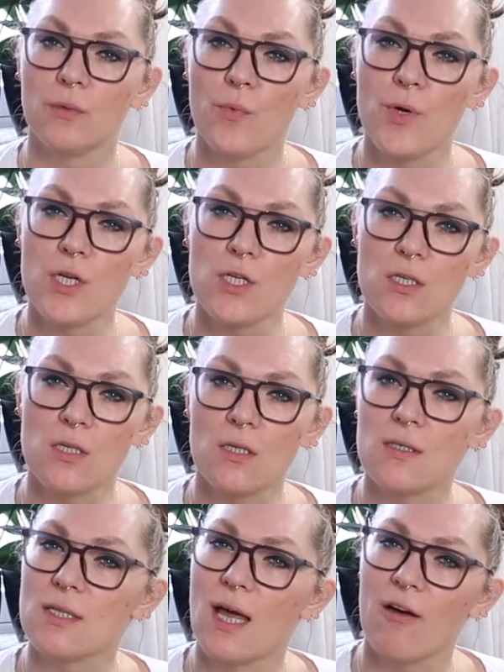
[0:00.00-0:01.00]
wish
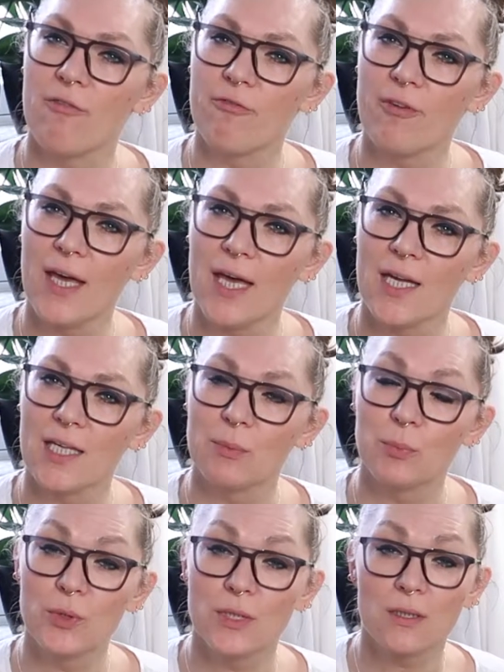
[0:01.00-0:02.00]
stuff and
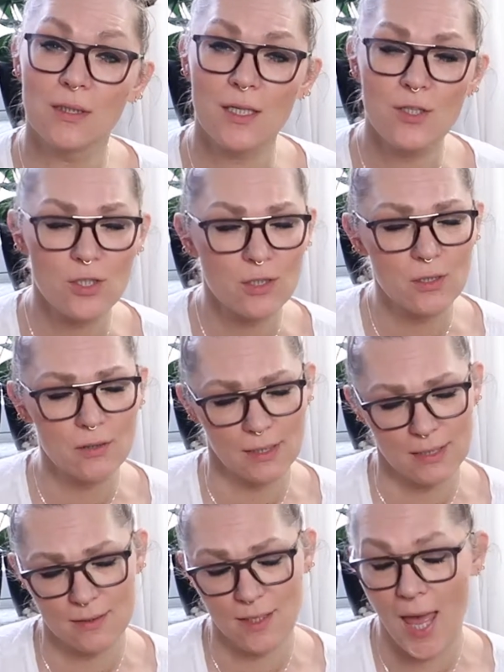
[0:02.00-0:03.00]
put intention to
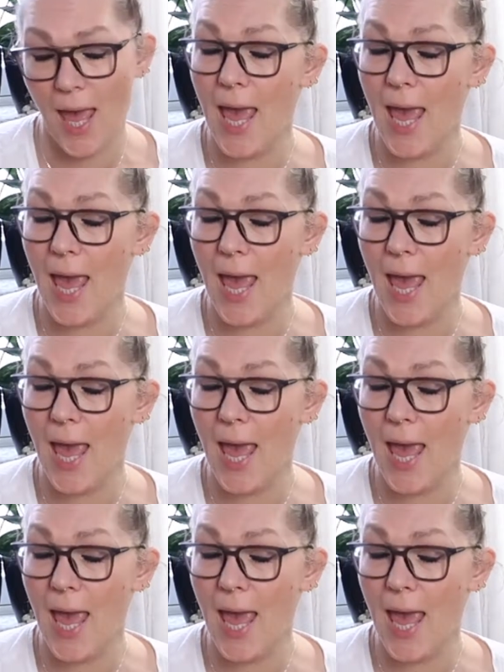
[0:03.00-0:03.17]
it,